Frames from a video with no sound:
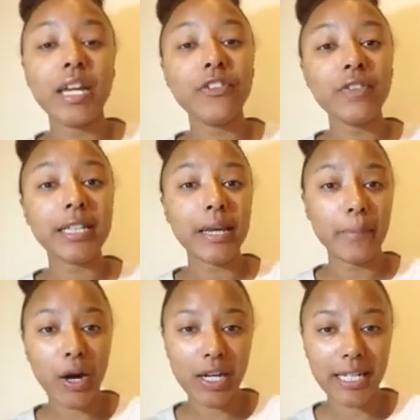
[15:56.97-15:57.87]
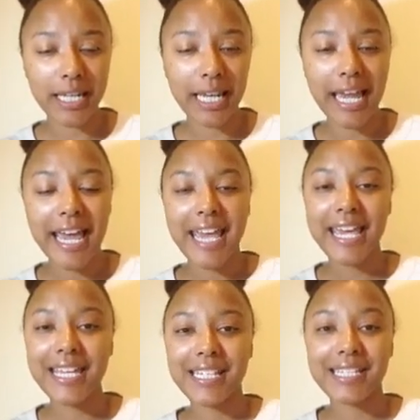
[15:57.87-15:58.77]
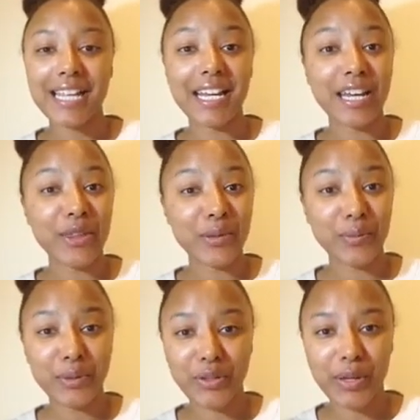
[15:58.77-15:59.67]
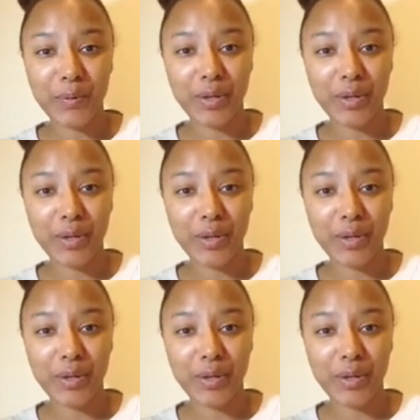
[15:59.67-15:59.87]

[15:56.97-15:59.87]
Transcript: Affiliate marketing is another brilliant